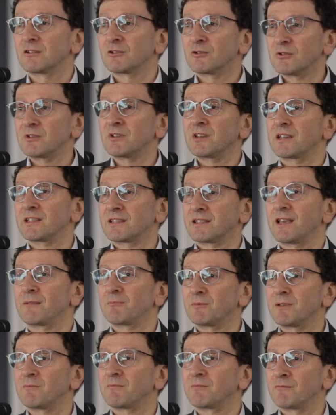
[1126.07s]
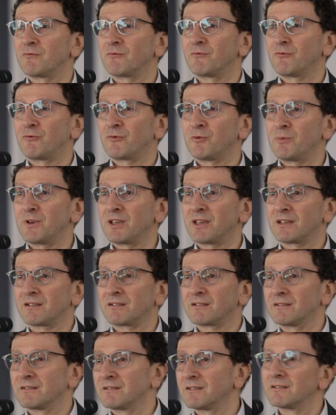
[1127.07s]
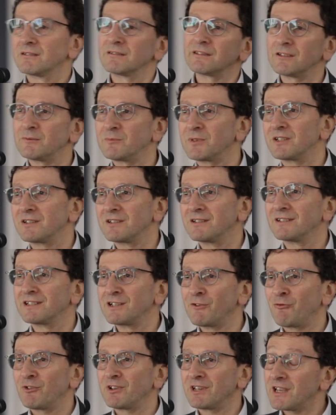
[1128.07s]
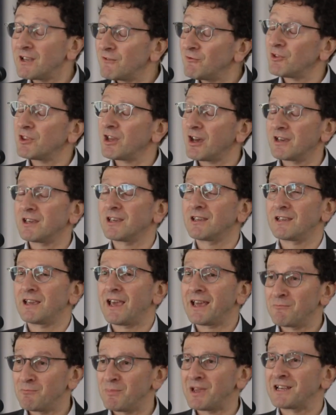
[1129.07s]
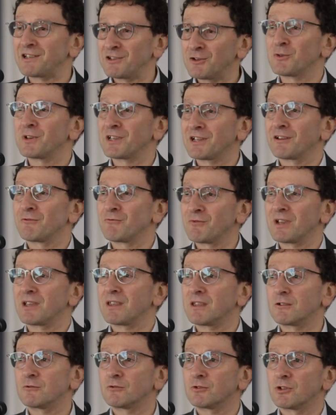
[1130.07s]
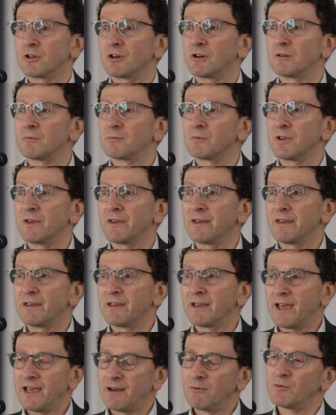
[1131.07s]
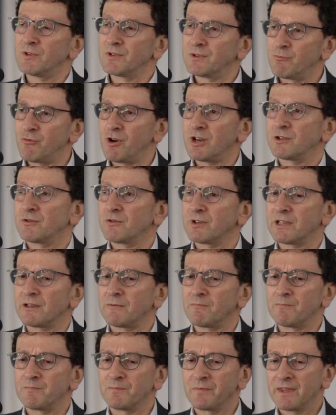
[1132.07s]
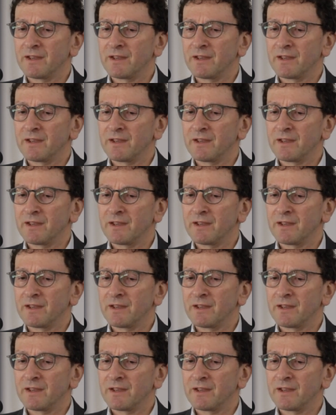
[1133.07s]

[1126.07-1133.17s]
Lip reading: couldn't accept him for being a little bit different, even though he had been doing a really good job and was pressuring him,